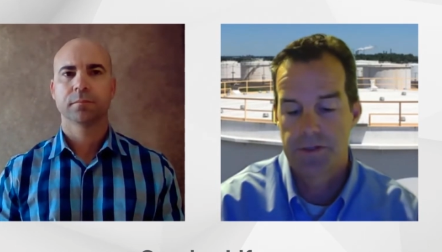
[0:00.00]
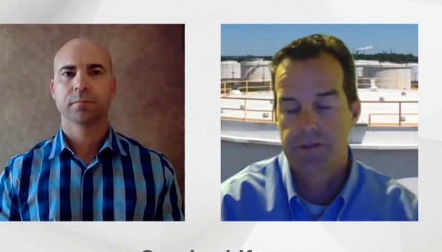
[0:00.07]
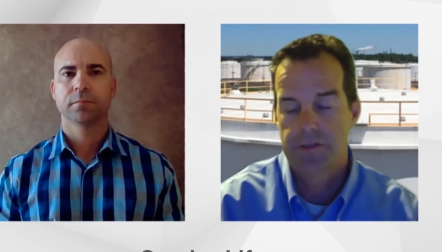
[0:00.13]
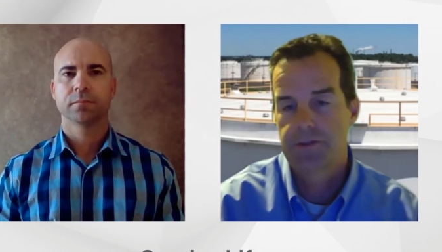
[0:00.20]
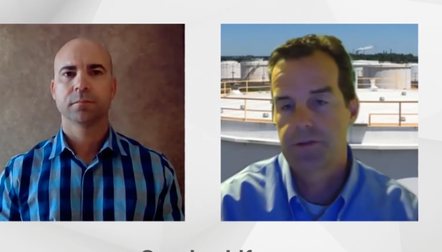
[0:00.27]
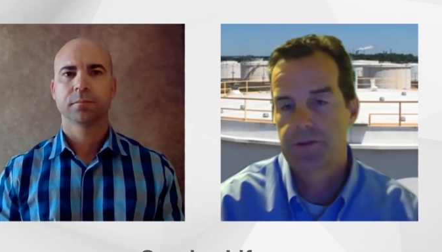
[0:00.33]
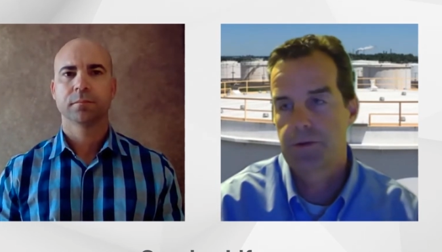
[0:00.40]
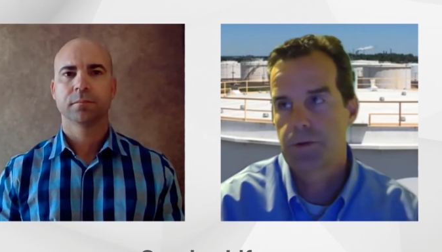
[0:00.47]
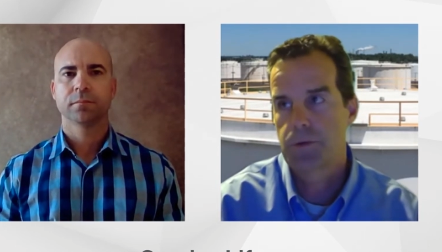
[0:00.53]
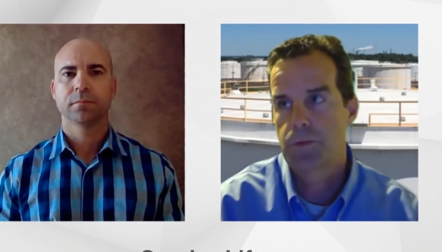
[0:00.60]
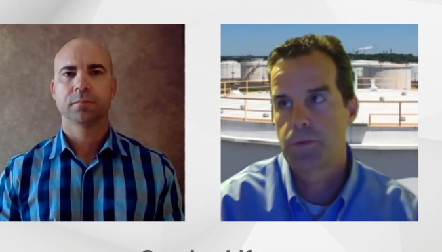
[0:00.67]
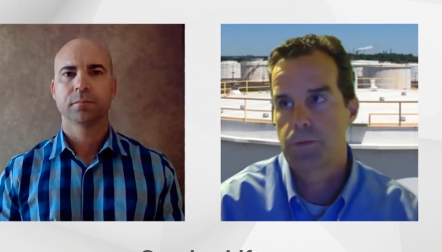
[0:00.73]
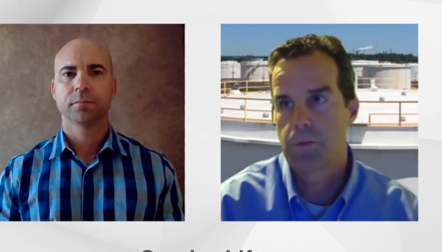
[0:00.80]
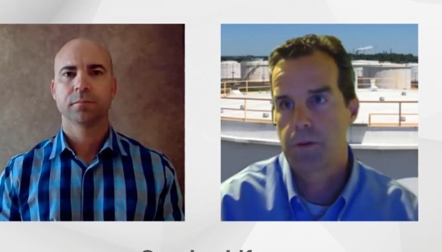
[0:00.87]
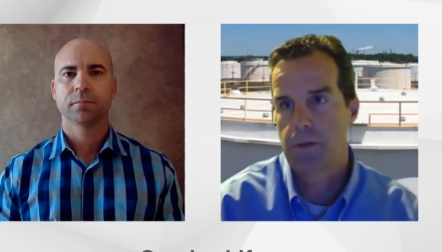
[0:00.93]
Speaker 1: So
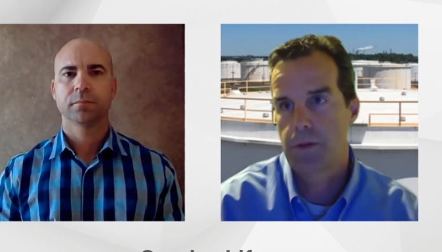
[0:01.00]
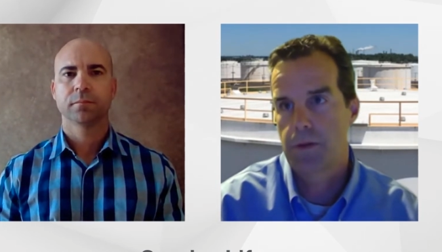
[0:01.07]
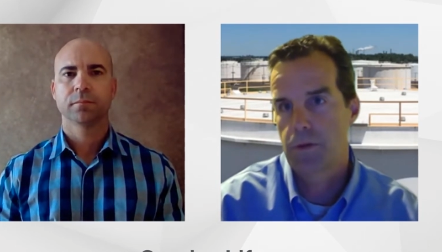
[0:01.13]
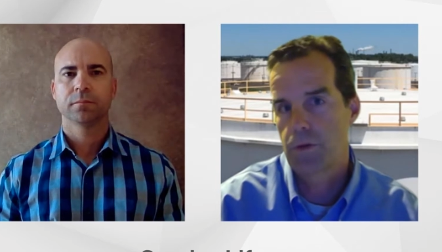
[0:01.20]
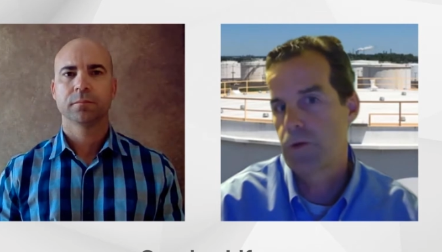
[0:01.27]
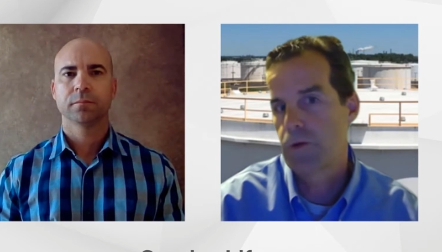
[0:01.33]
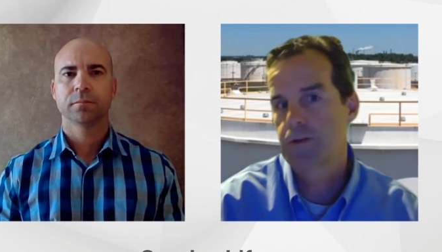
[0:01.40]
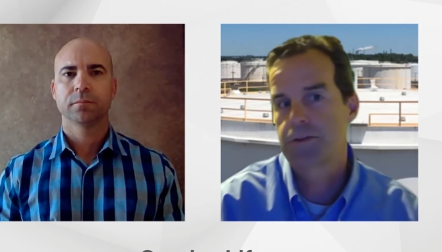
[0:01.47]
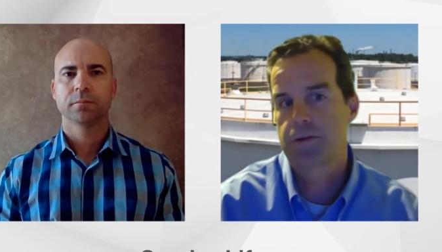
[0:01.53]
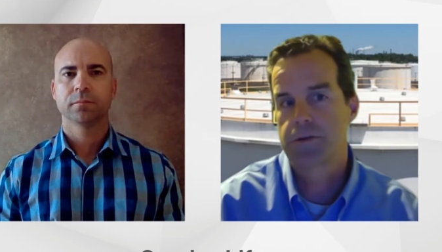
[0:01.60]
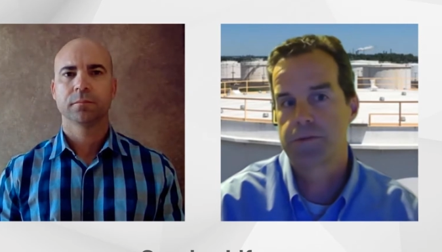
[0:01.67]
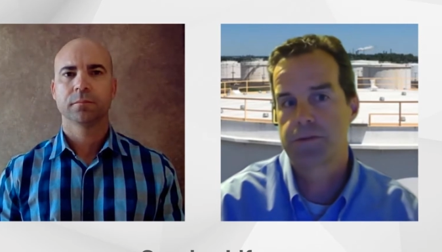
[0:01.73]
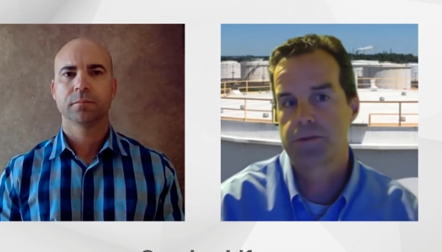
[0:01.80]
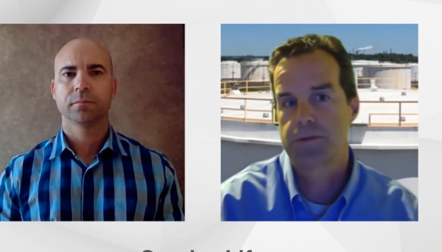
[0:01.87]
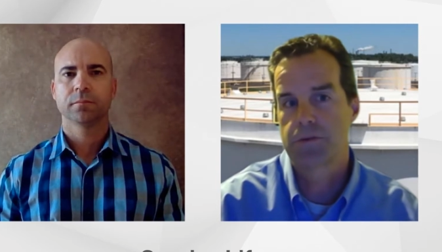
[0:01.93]

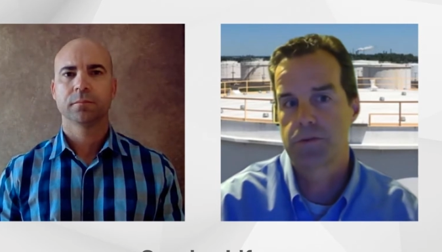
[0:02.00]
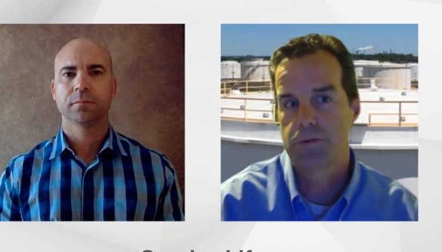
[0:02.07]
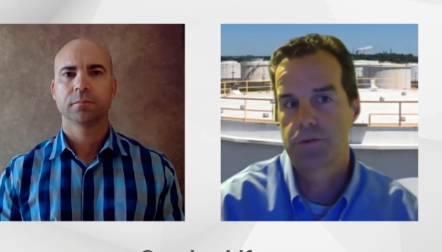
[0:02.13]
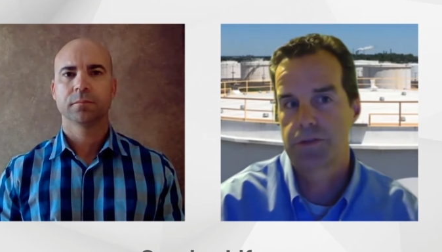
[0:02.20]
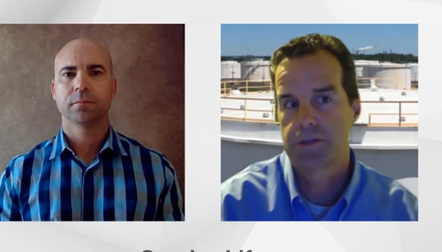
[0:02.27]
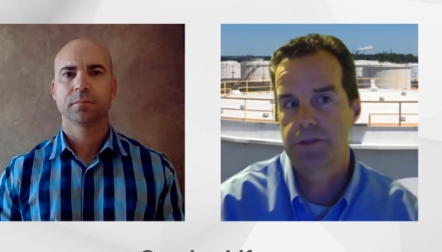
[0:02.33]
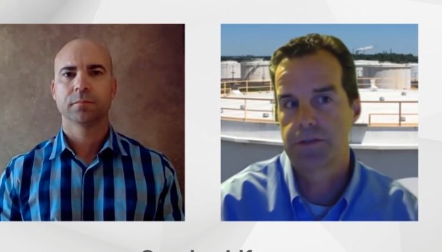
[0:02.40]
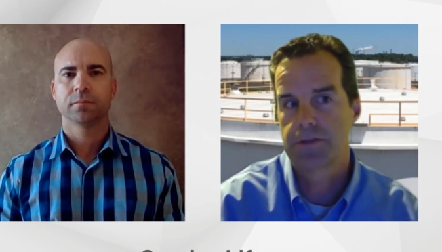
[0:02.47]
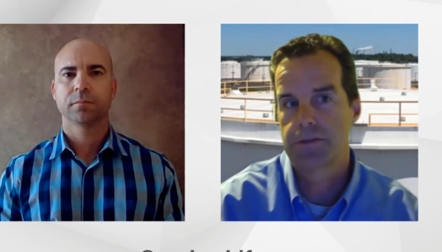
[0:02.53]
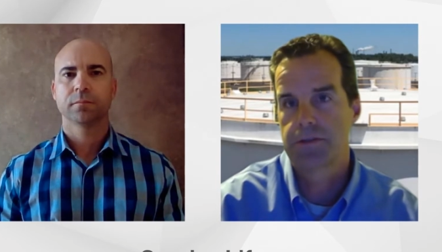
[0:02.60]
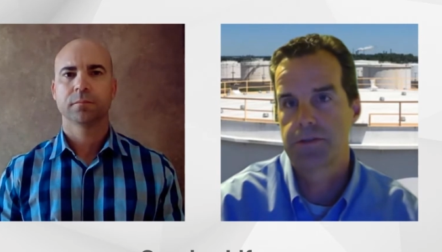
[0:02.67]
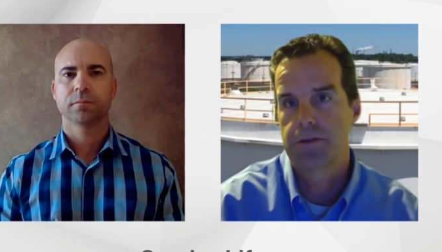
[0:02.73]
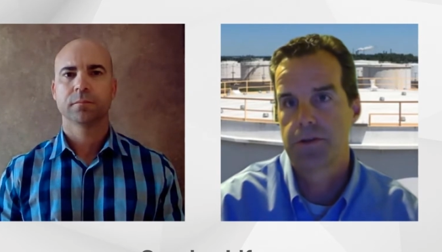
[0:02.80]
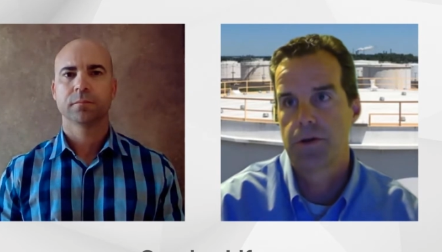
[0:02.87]
long-term solutions